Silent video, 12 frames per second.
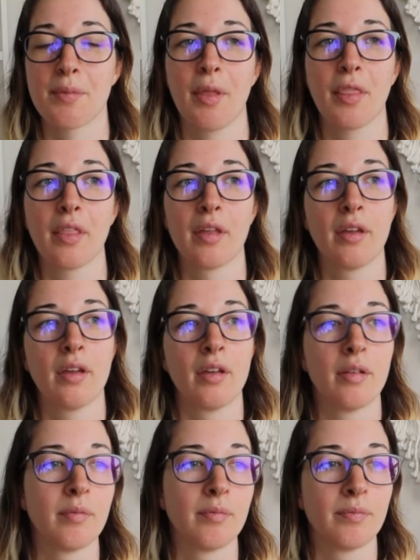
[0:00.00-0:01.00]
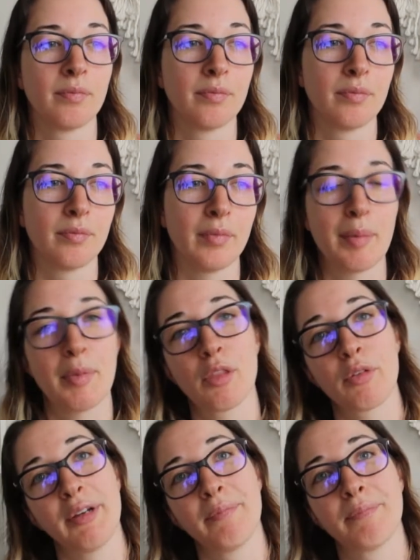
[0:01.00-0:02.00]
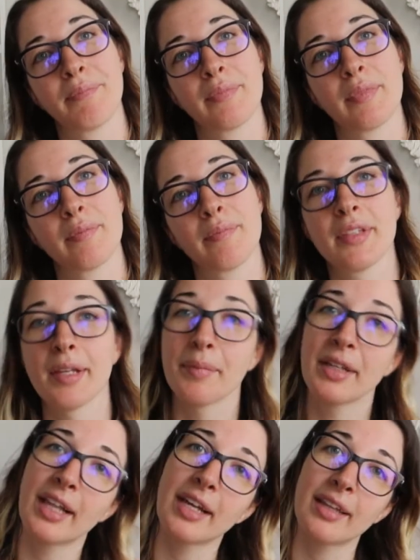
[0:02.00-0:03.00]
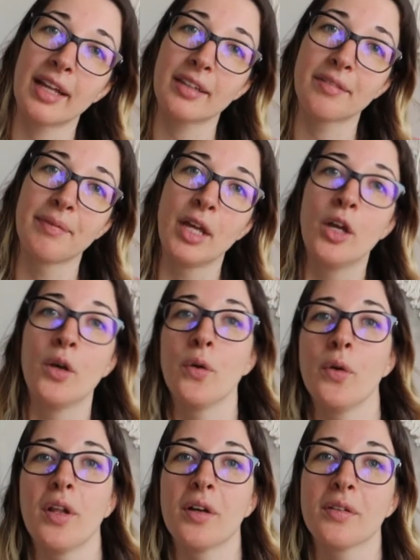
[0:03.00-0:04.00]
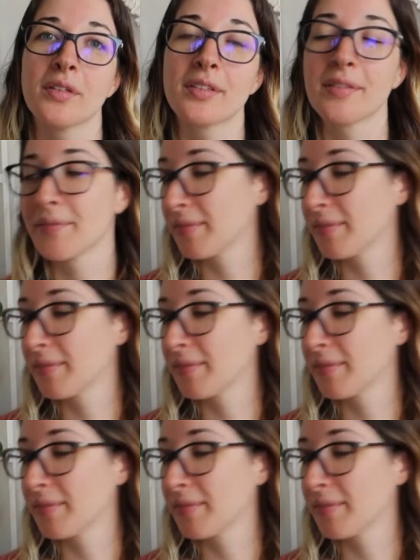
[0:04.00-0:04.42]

a month, maybe 3, something like that, who knows,